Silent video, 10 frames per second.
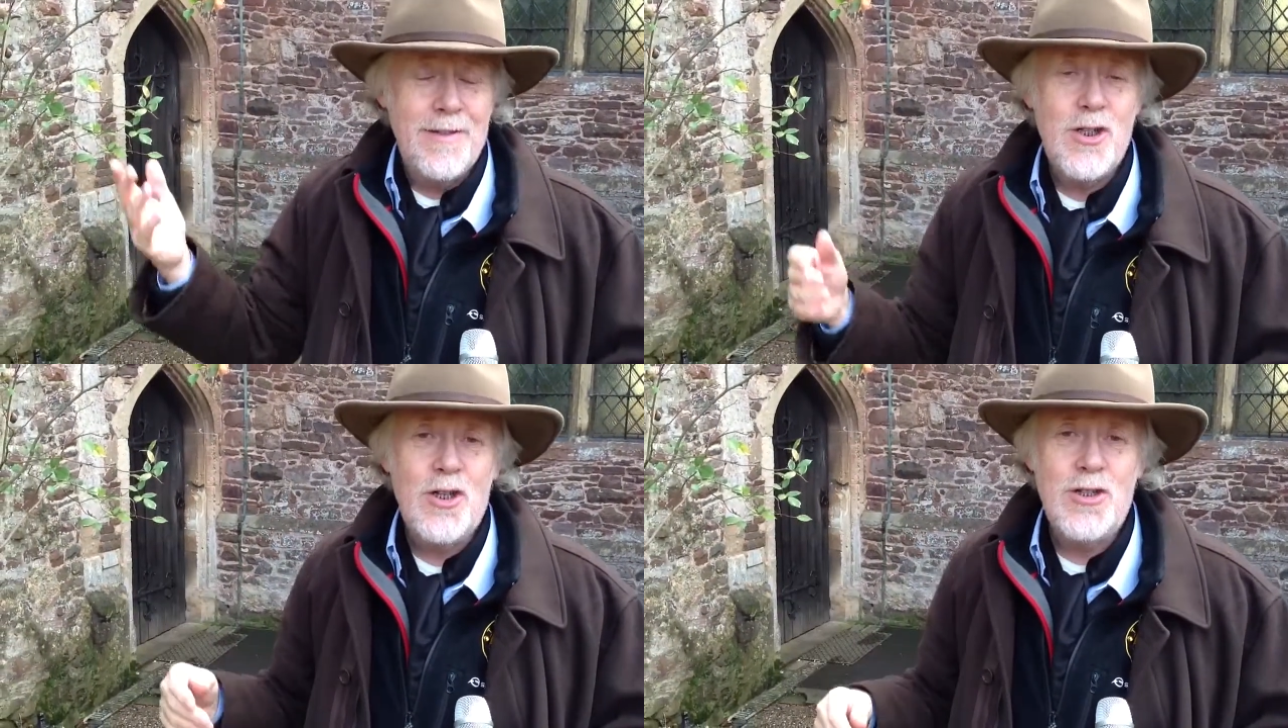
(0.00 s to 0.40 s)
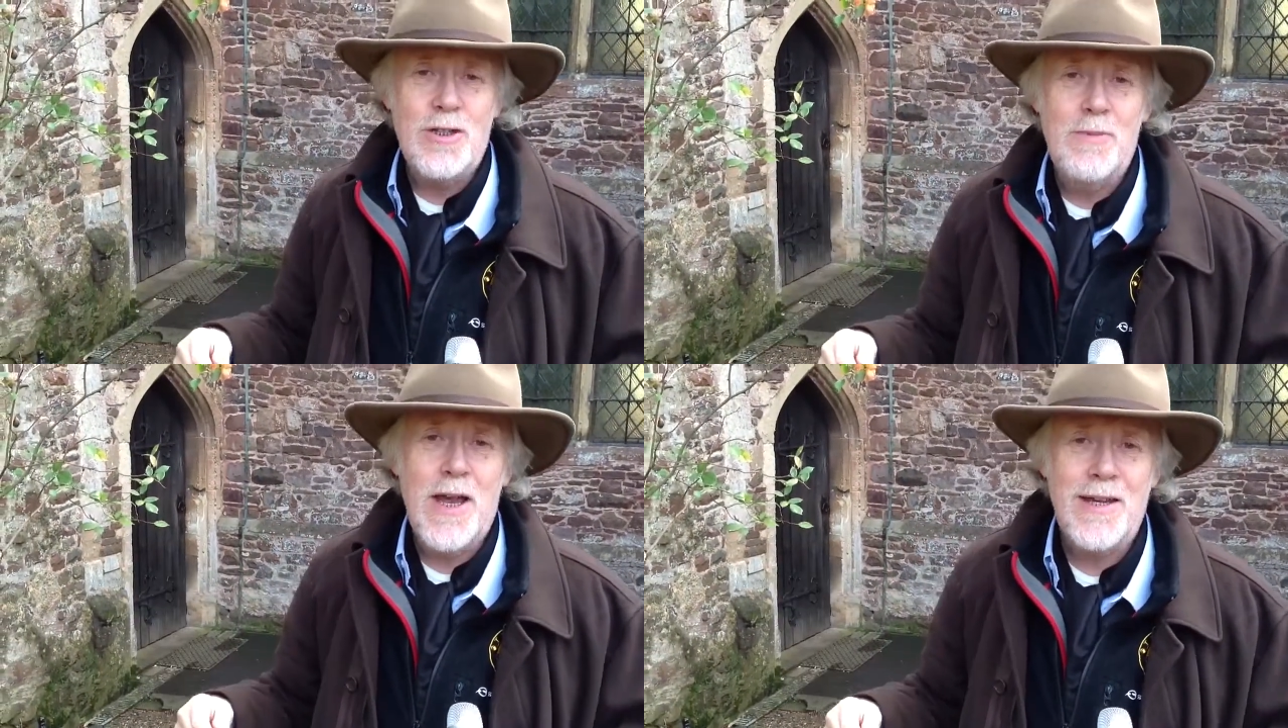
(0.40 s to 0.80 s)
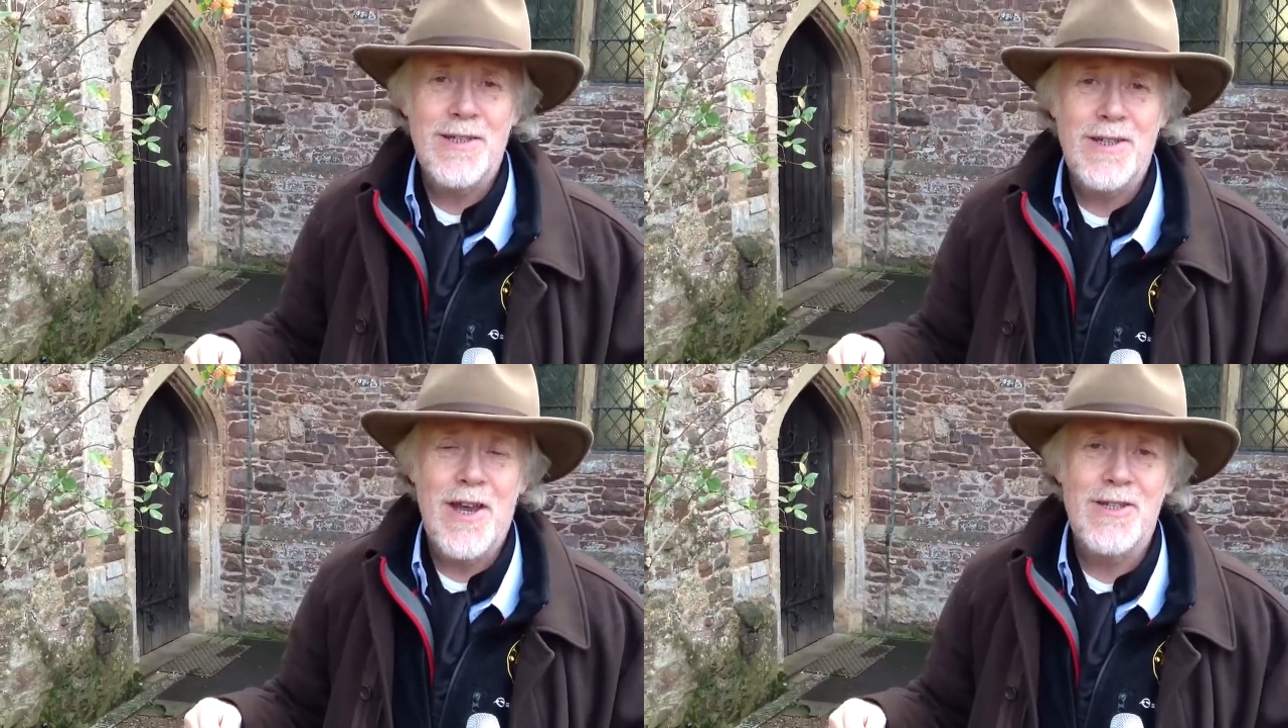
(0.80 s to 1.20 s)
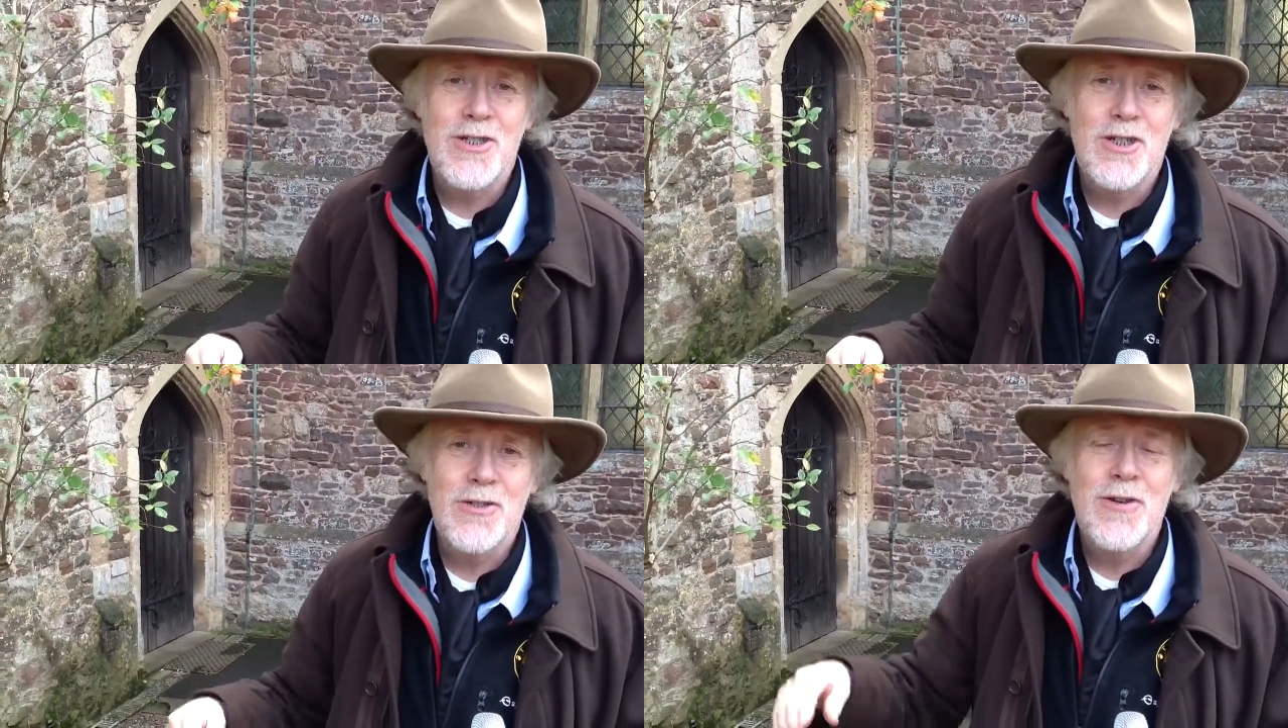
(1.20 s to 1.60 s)
church is playing as a nice
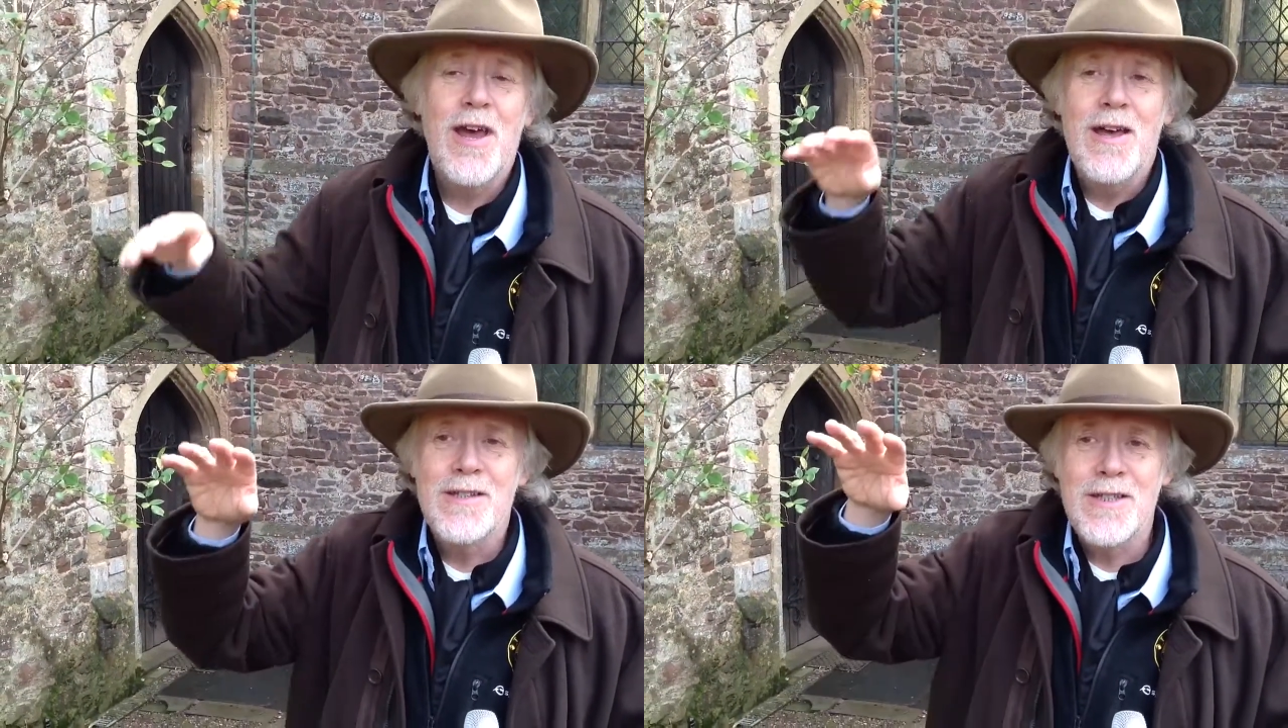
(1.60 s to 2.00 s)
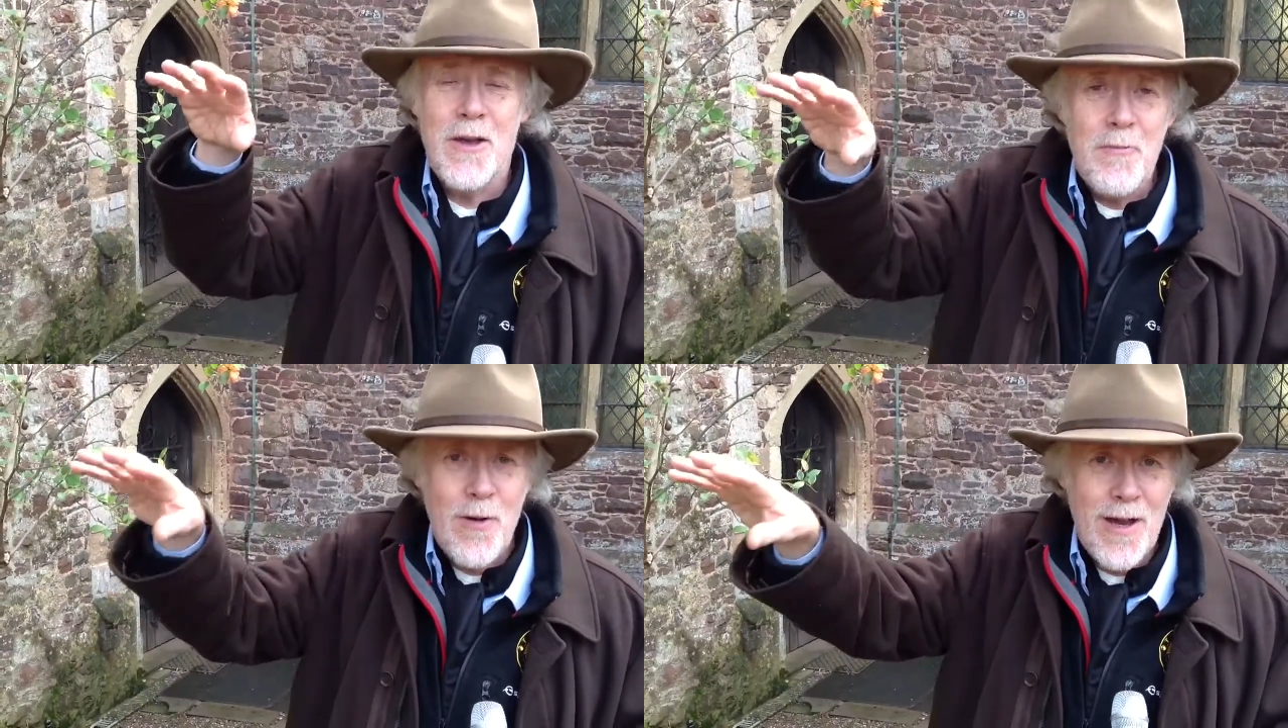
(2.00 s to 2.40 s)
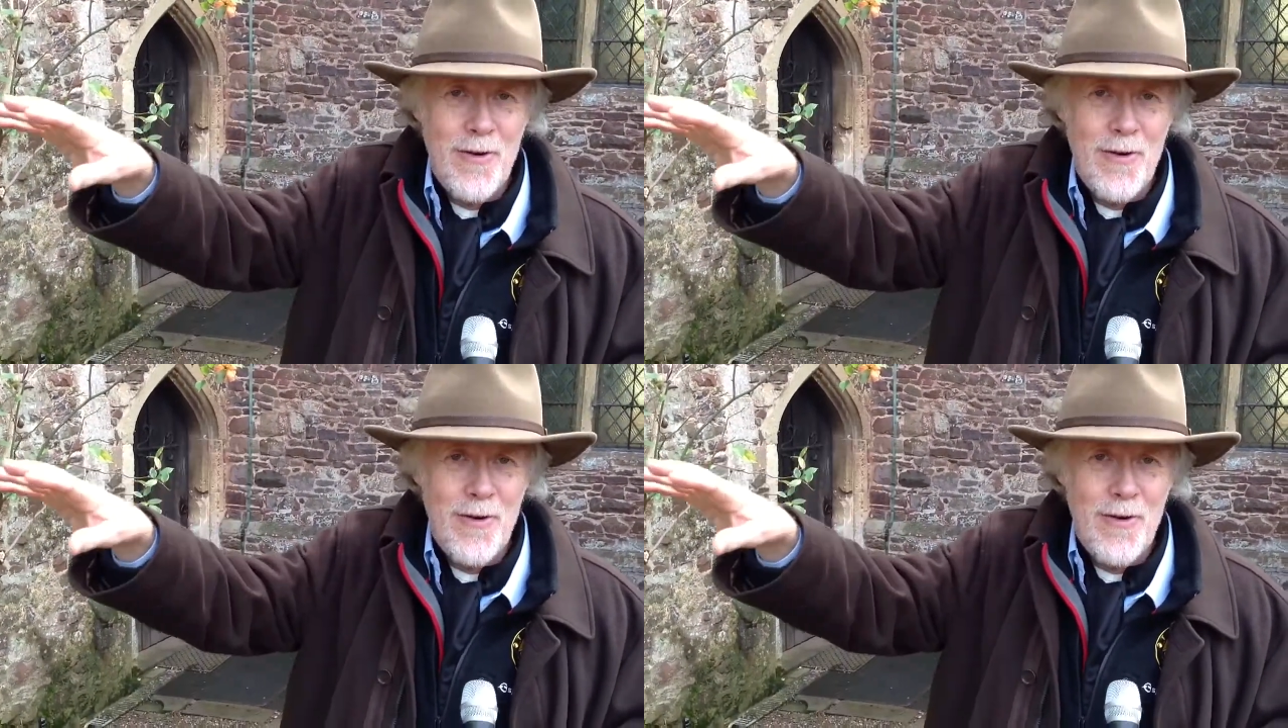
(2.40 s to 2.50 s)
tune, somewhere